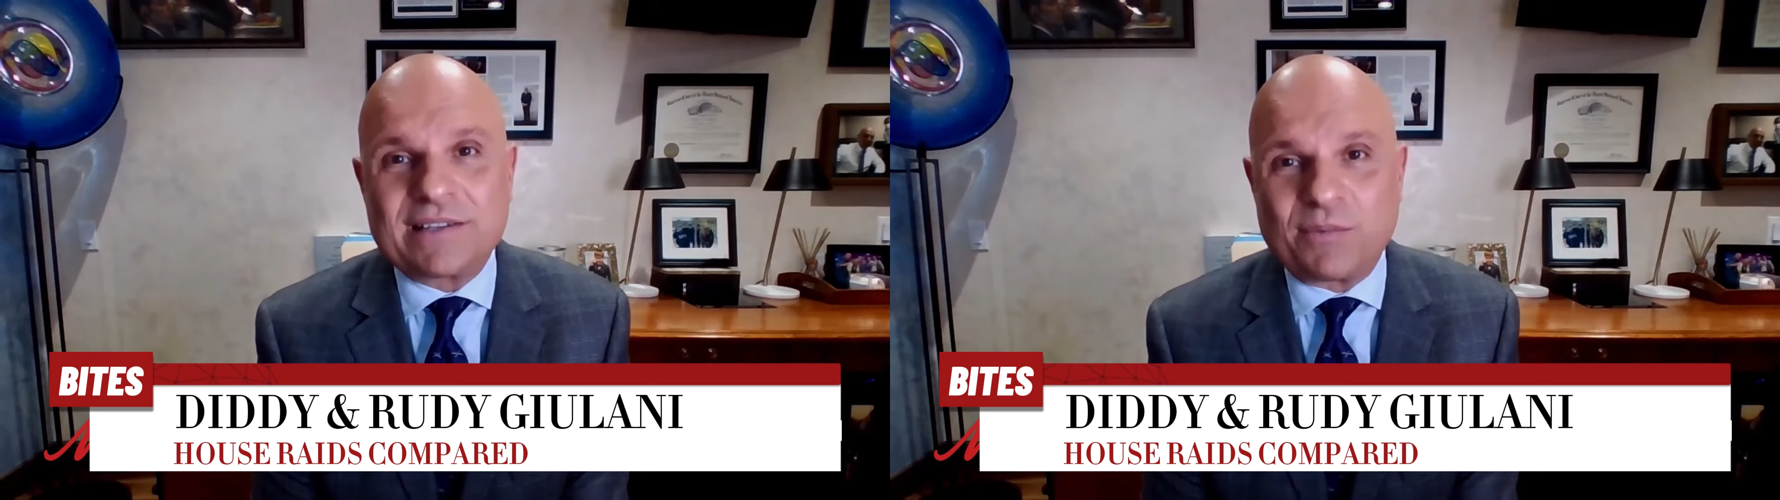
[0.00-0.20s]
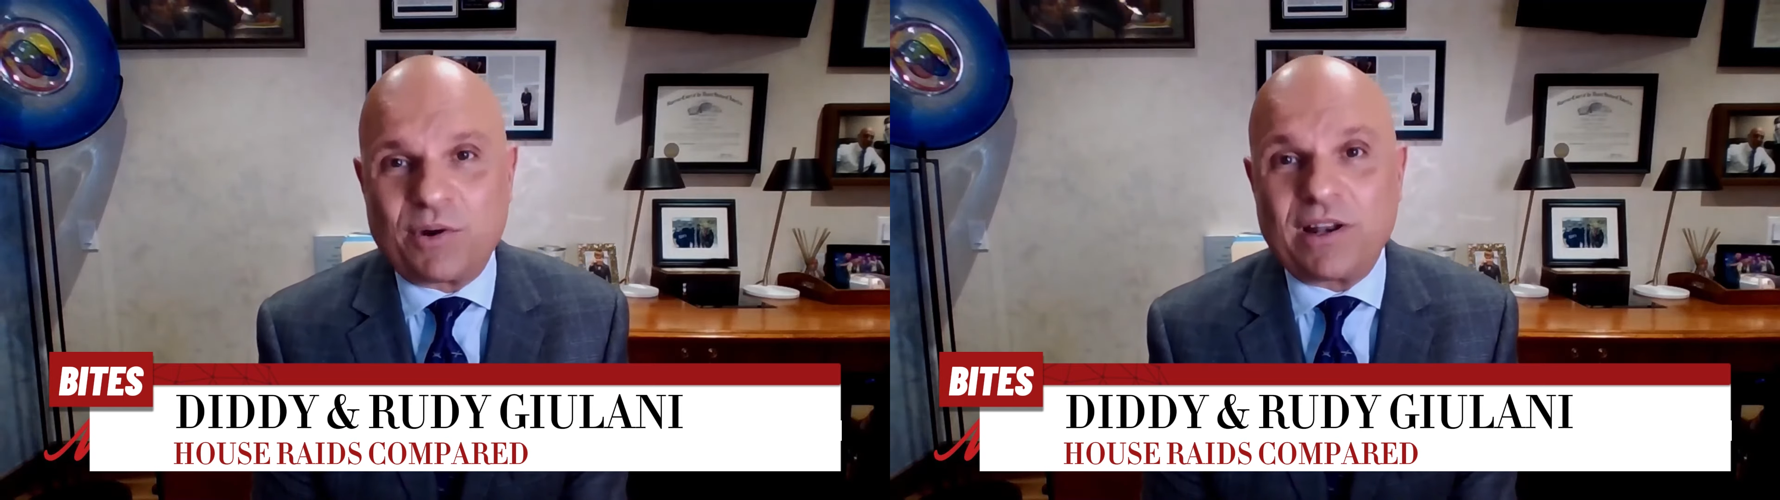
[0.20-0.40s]

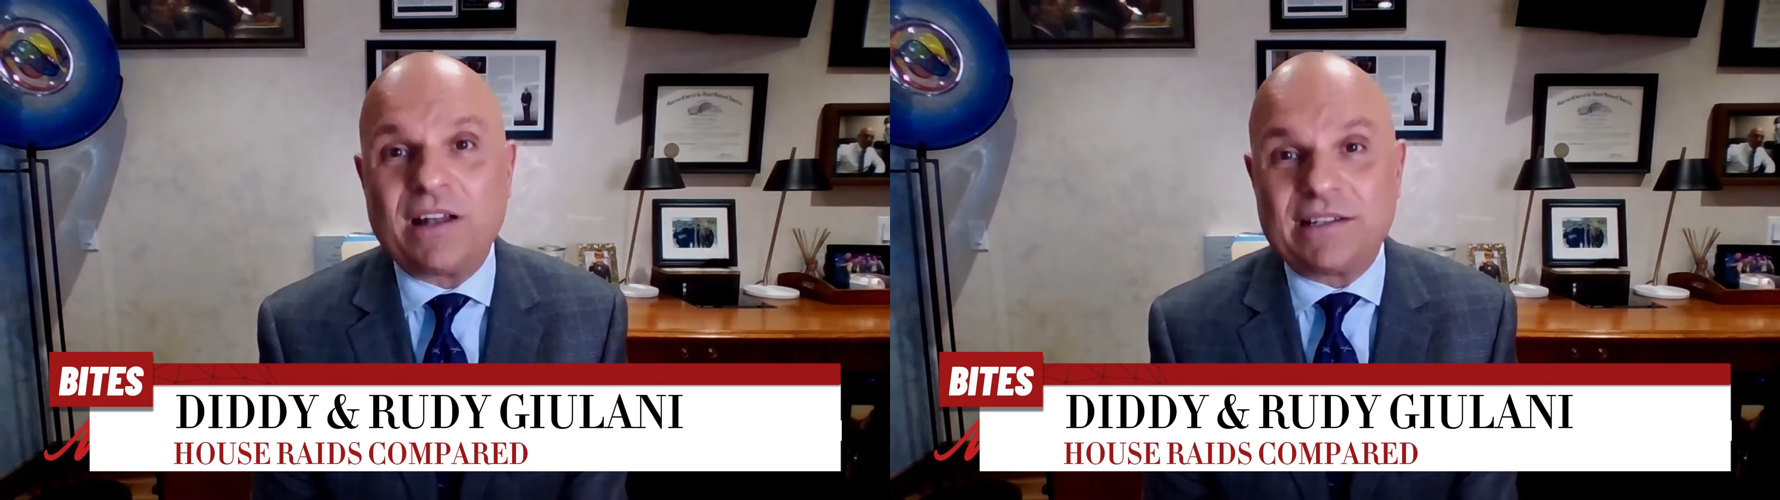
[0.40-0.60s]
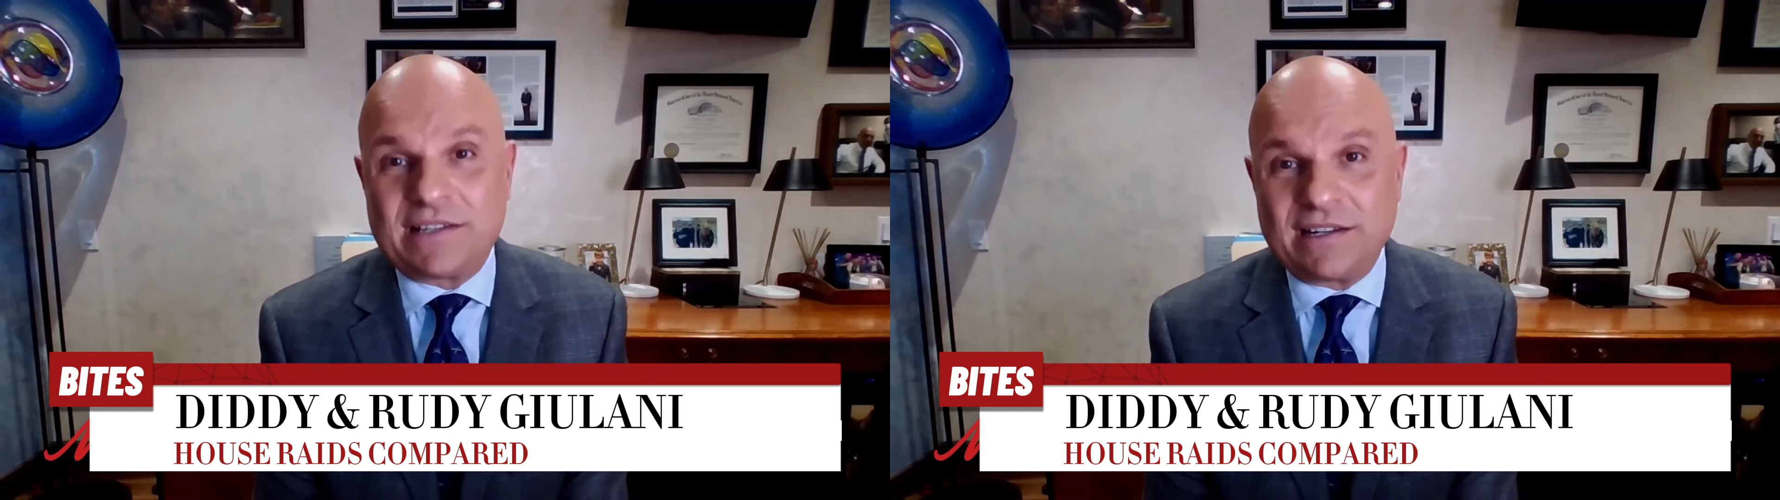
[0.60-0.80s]
someone
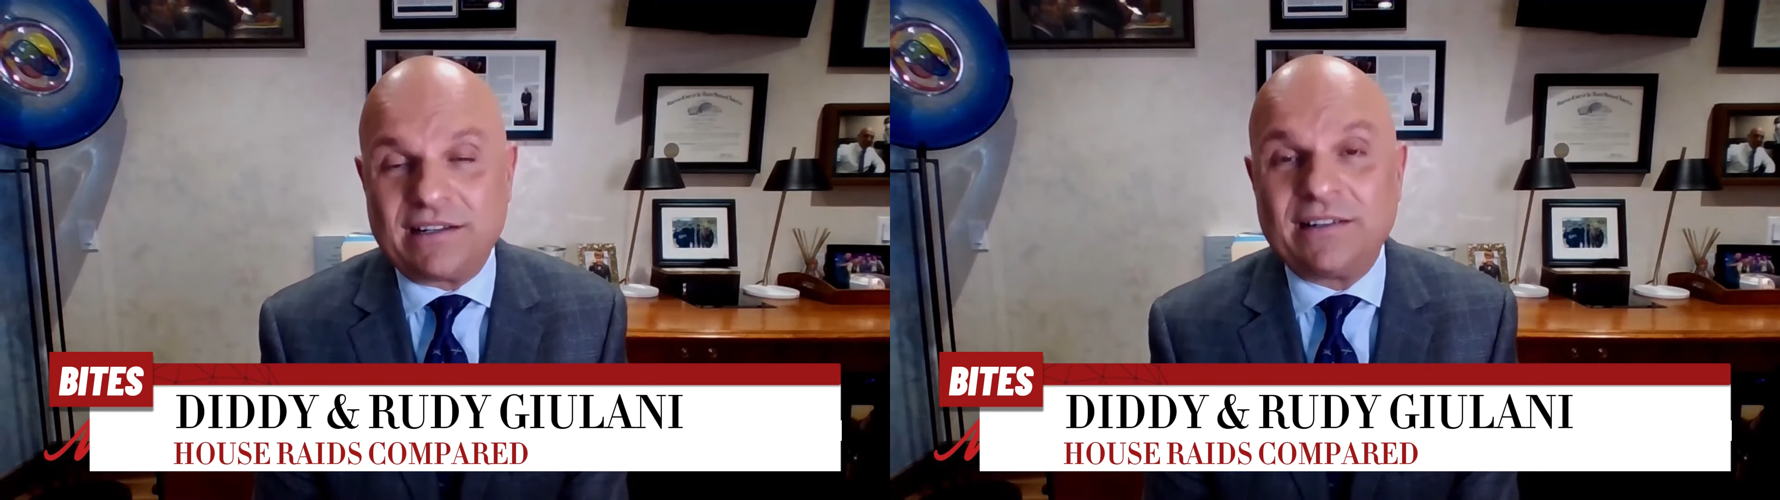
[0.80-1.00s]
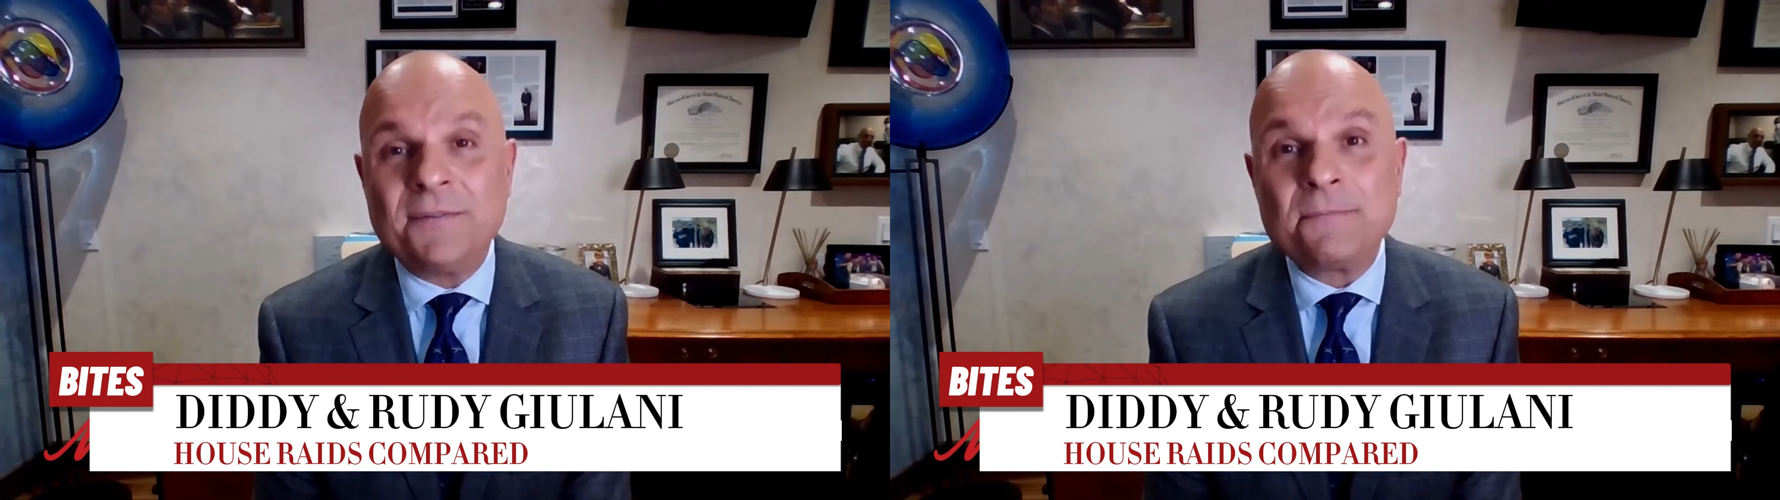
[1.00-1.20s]

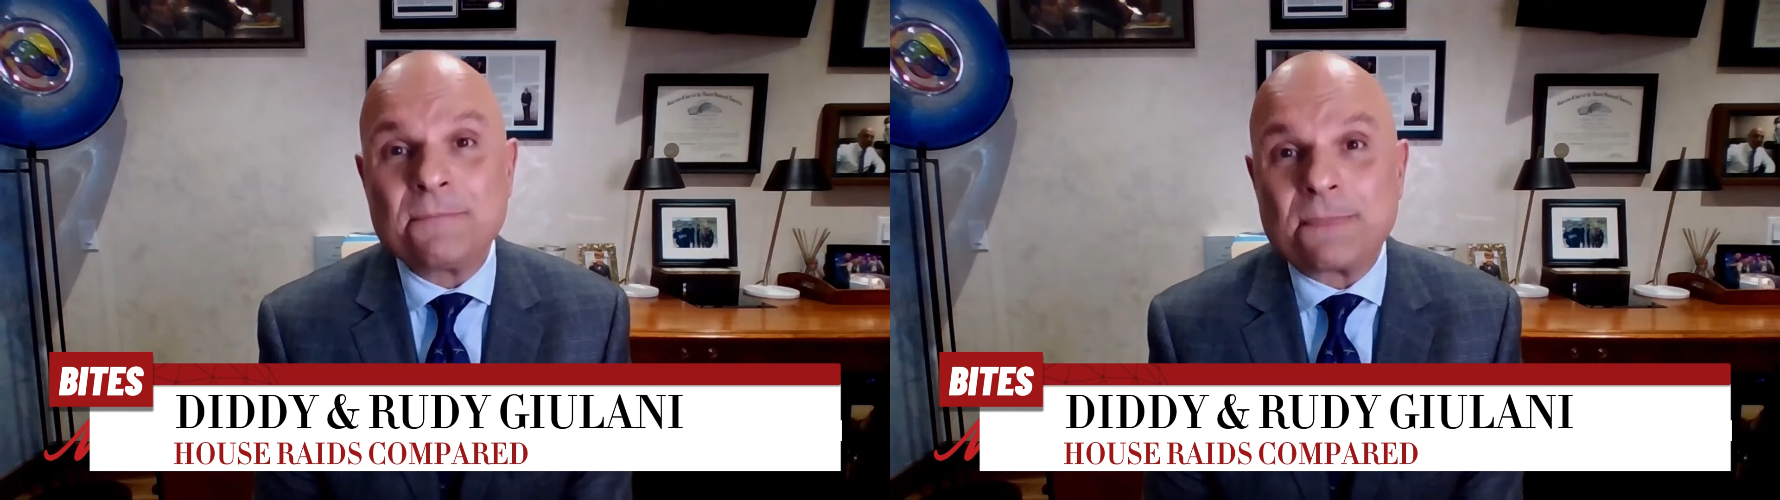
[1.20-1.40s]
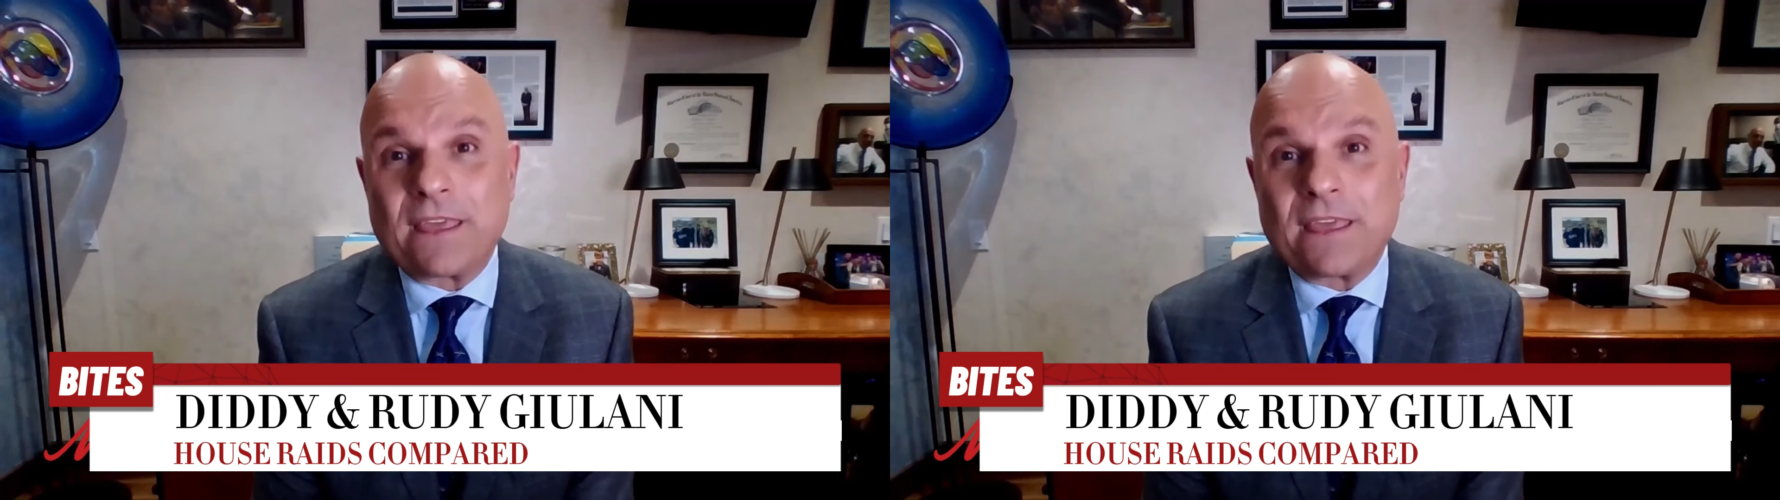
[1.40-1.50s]
until